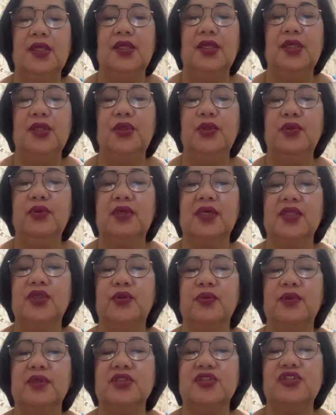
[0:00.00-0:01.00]
look at
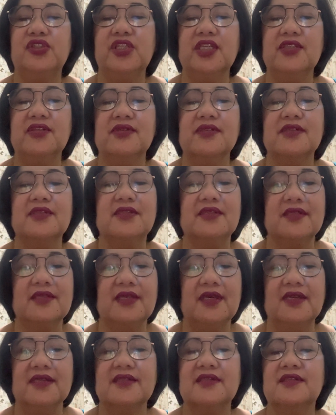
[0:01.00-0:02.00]
what Jesus
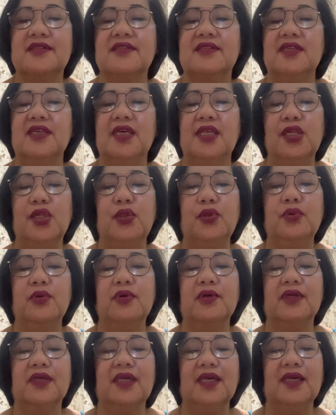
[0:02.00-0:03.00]
says in
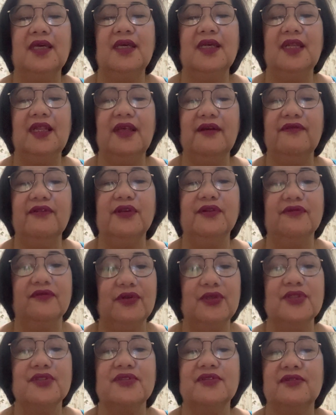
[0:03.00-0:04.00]
Luke 11,
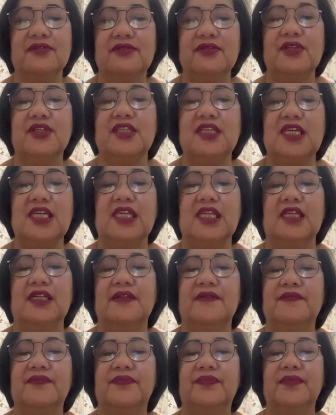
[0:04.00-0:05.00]
verse 13.
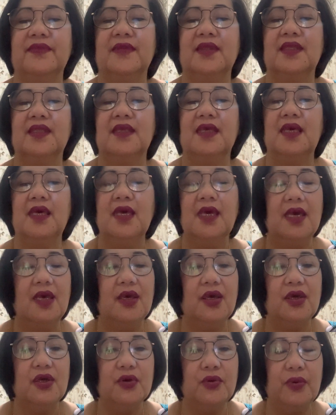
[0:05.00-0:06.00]

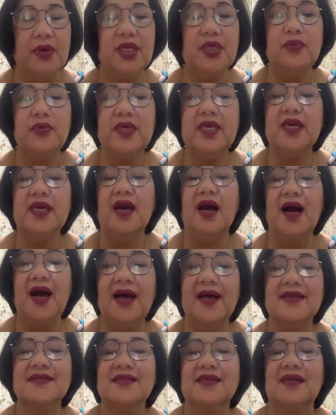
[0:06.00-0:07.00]
When we
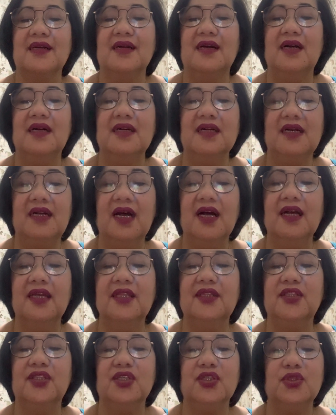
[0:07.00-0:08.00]
ask
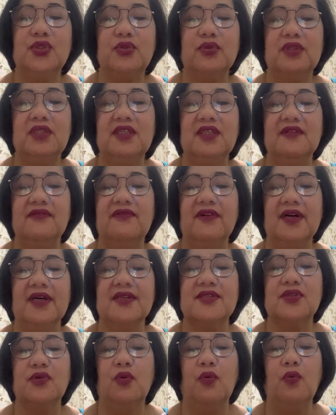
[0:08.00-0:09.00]
God to give
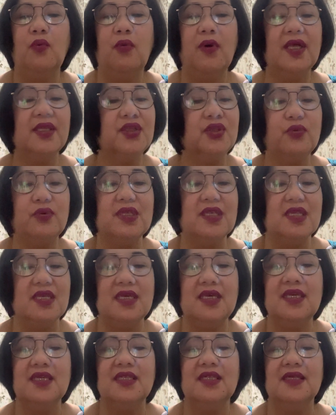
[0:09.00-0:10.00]
us what we
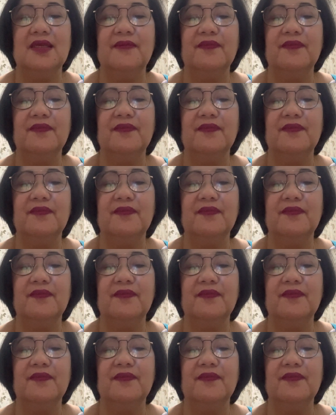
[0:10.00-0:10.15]
need,